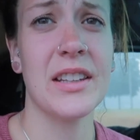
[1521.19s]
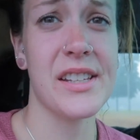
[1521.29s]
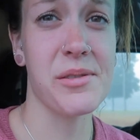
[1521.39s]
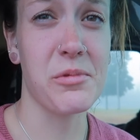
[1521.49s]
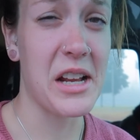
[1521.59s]

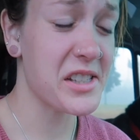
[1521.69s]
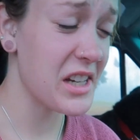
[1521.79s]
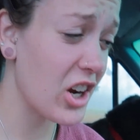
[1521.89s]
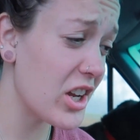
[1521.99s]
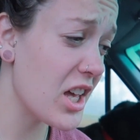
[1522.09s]
This rest
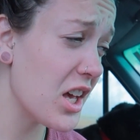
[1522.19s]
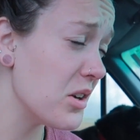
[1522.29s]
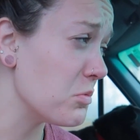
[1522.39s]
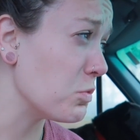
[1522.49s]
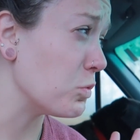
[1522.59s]

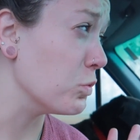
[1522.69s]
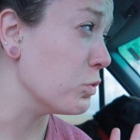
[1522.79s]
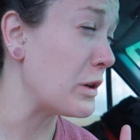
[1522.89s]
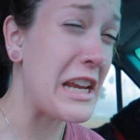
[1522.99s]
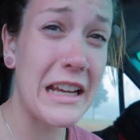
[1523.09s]
area
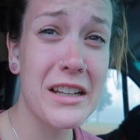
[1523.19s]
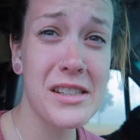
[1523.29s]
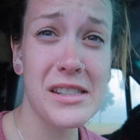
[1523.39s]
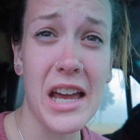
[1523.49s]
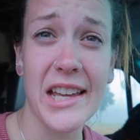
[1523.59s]

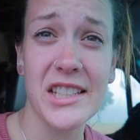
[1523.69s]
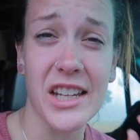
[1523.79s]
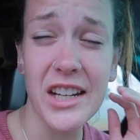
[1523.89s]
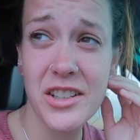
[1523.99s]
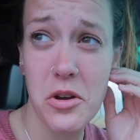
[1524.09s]
reeks. I
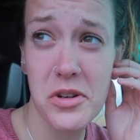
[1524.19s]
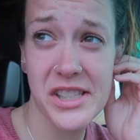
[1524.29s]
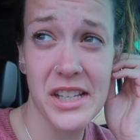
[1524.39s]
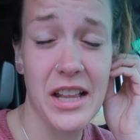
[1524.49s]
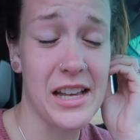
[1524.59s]
didn't
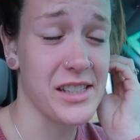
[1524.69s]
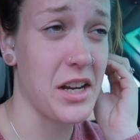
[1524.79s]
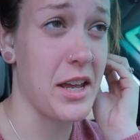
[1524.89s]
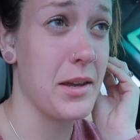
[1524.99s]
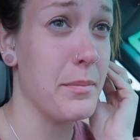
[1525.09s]
notice it last
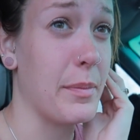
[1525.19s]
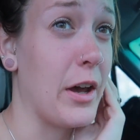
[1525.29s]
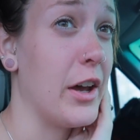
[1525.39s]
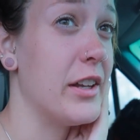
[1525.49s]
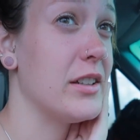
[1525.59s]
night,
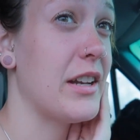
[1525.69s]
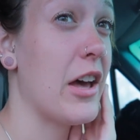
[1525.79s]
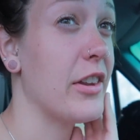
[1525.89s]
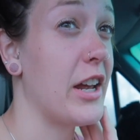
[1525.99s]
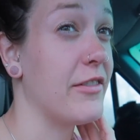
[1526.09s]
but
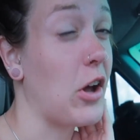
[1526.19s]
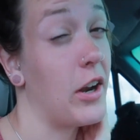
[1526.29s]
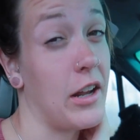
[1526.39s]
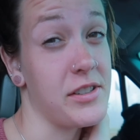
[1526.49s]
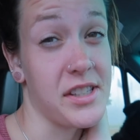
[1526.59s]
now that I've
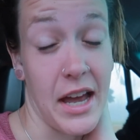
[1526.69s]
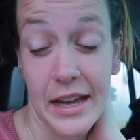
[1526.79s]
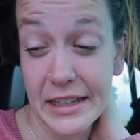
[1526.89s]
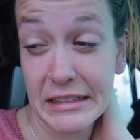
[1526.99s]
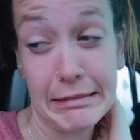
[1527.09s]
gone
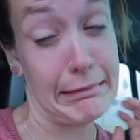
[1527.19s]
outside,